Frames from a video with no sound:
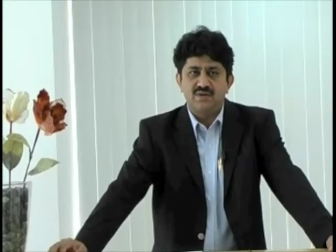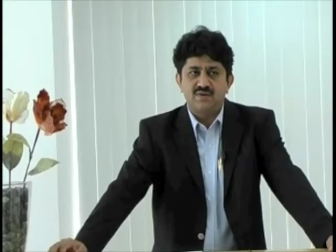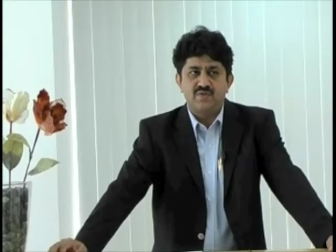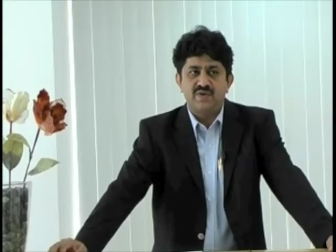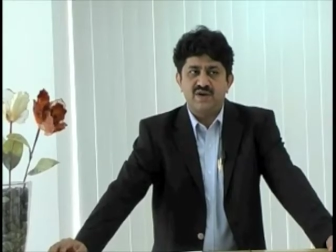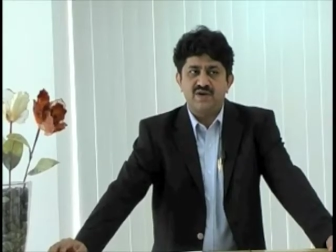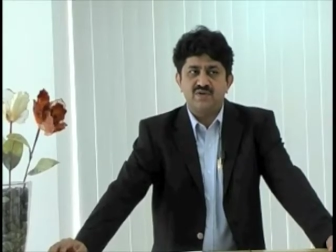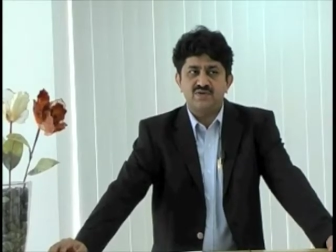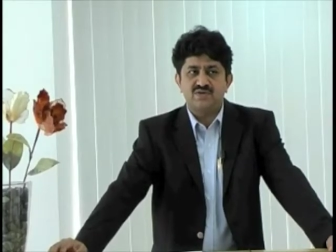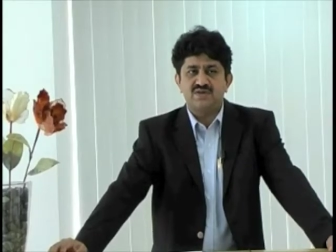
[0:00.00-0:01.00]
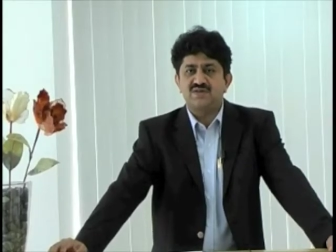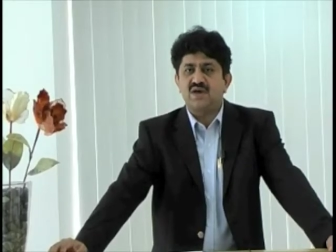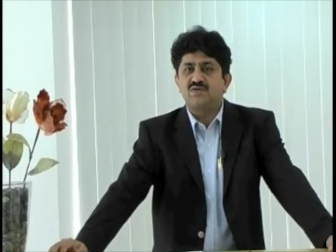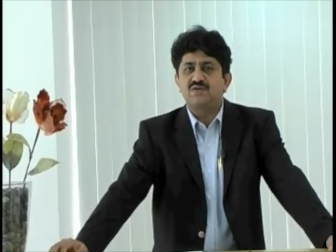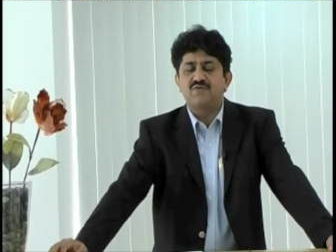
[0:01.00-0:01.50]
we reduced this
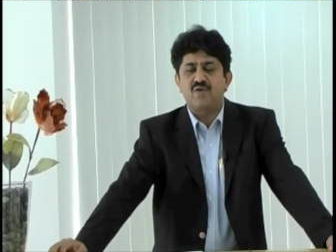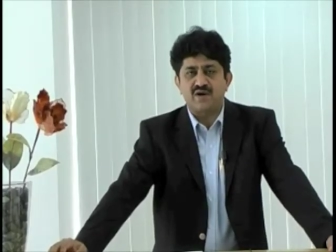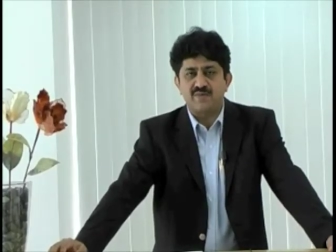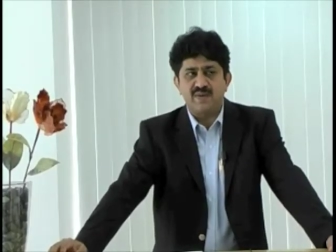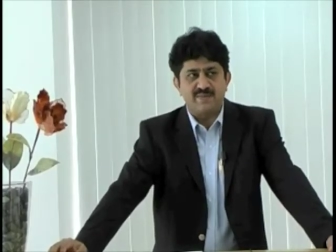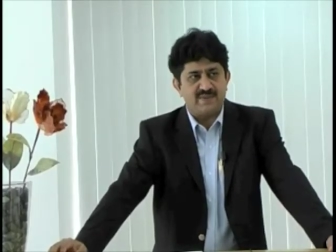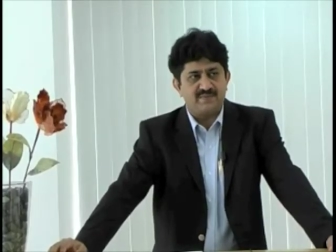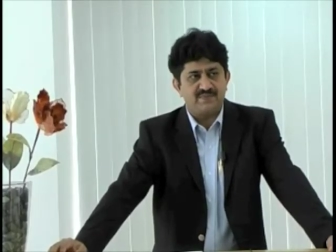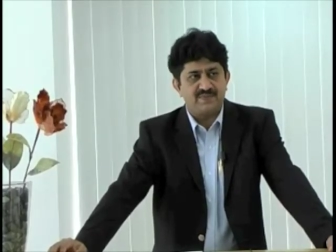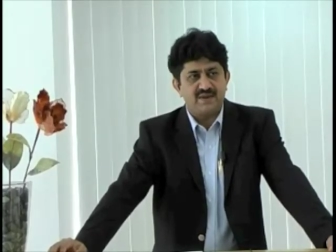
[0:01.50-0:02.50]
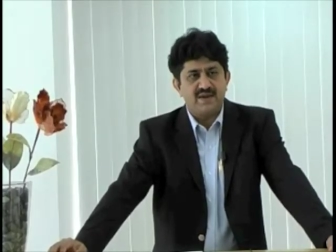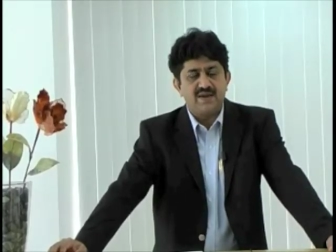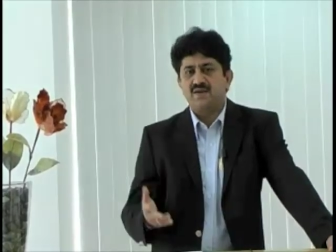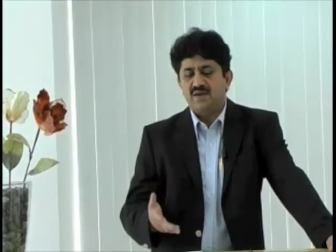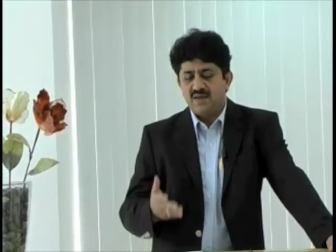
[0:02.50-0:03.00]
down to 400 ppm.
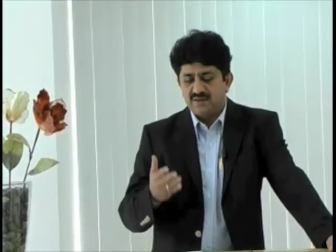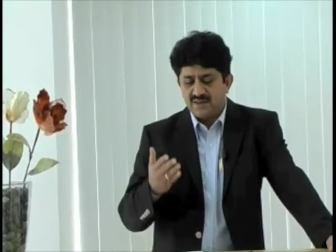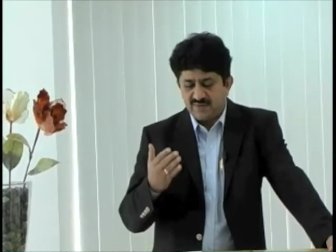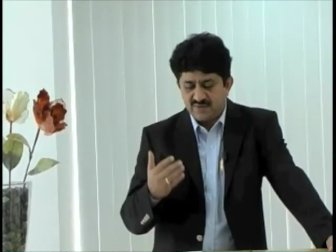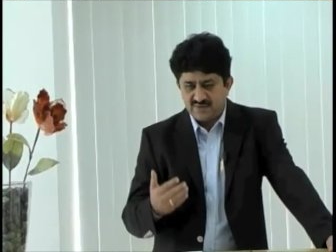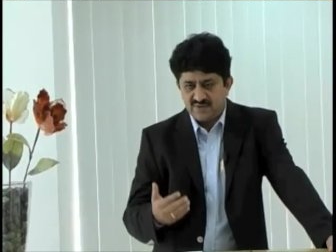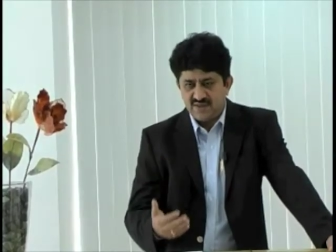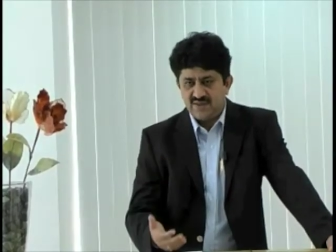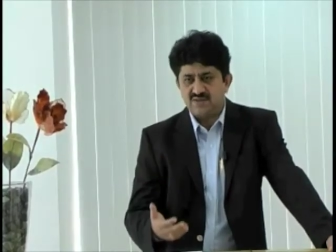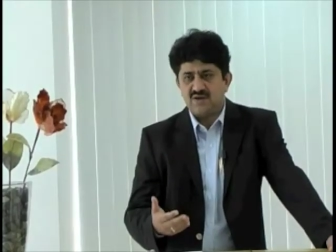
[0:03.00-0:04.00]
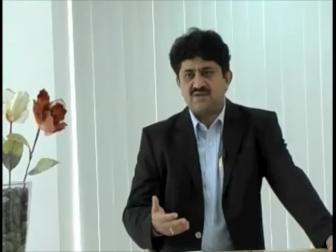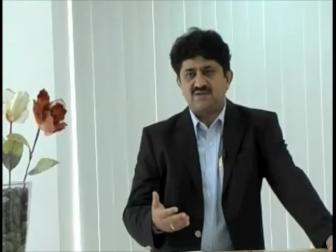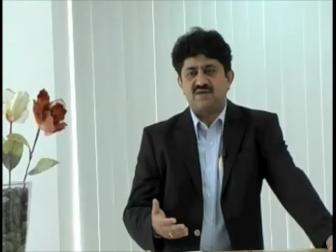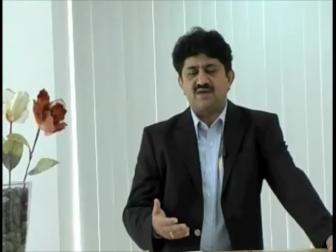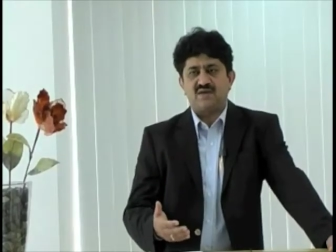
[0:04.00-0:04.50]
There is not a
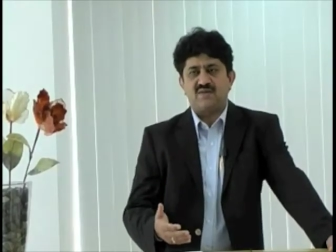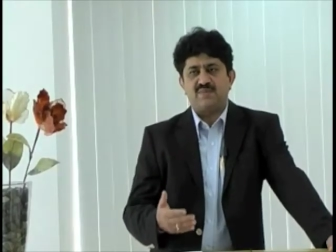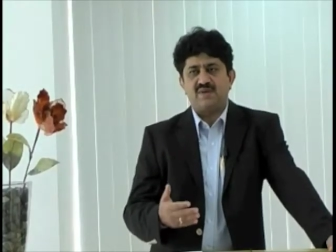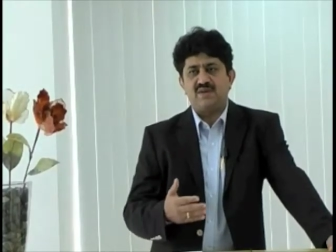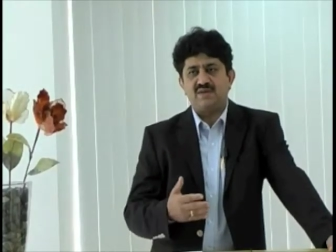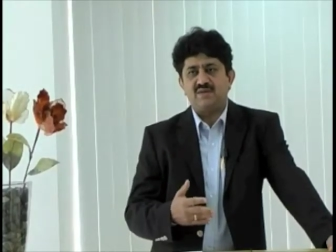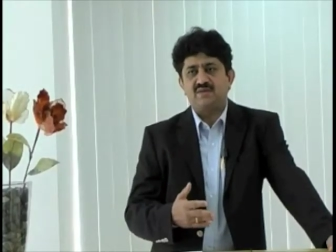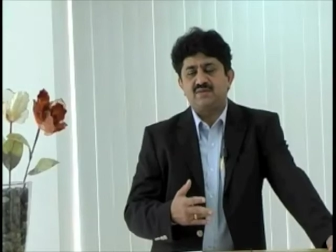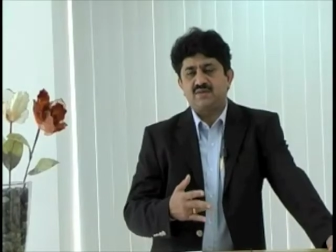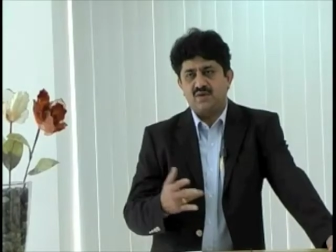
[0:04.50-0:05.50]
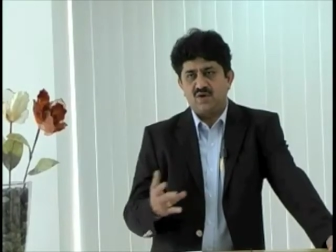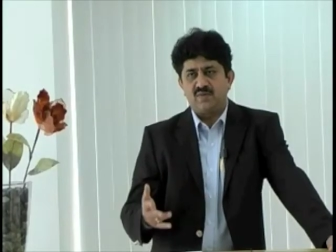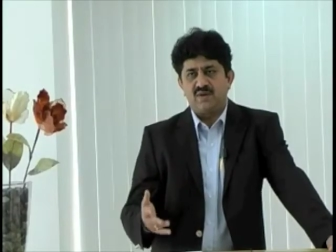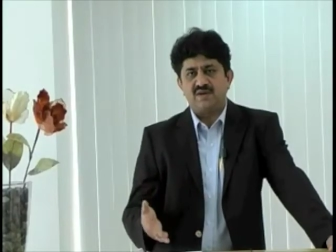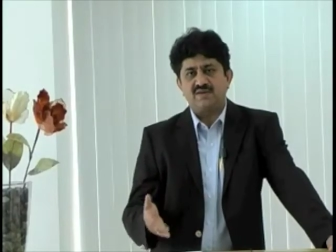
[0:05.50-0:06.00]
single company
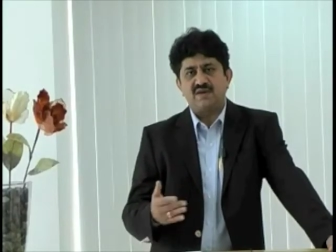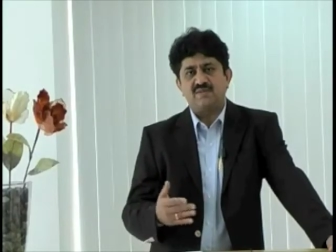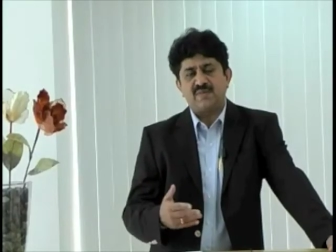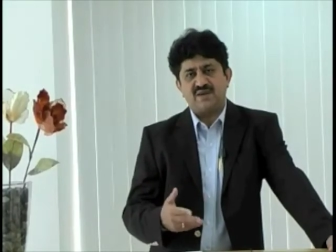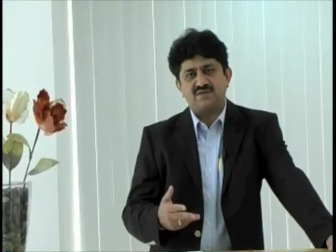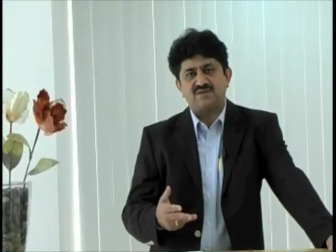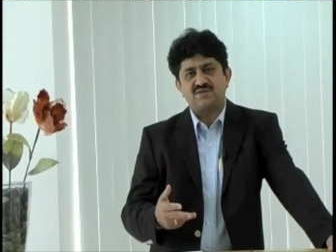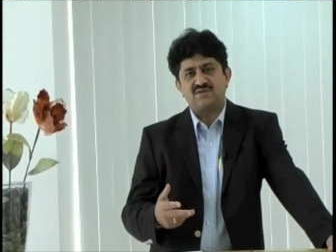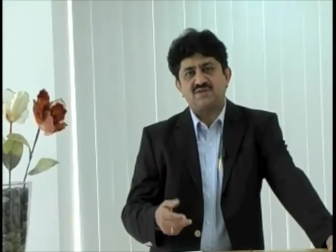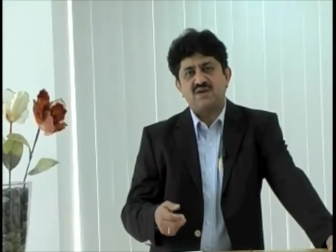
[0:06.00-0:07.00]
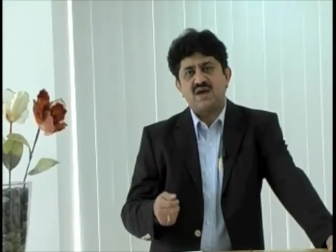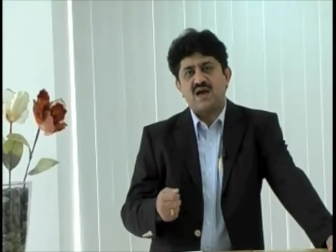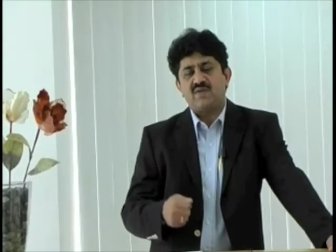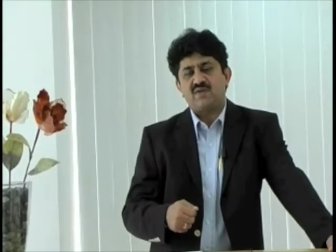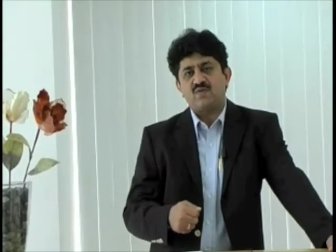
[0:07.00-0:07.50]
globally that matches
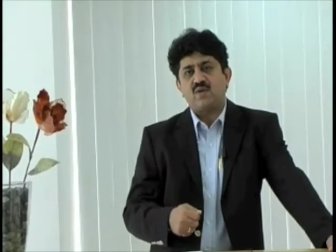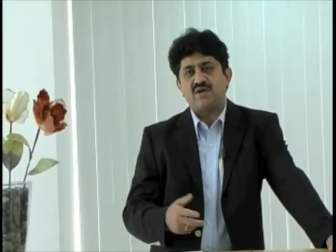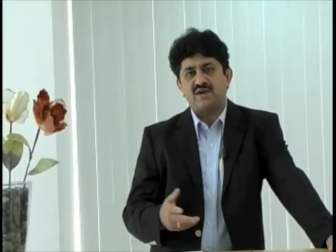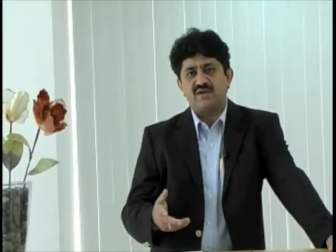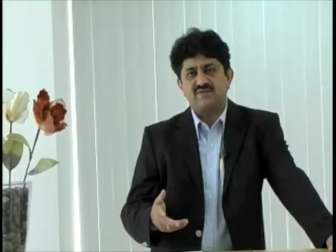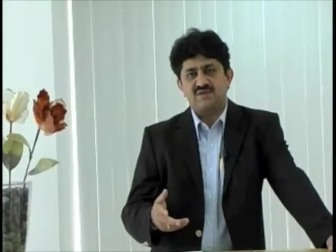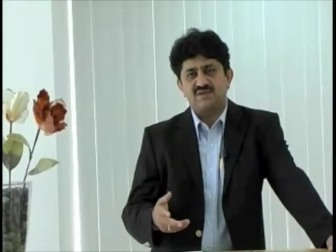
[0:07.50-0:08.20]
our quality levels.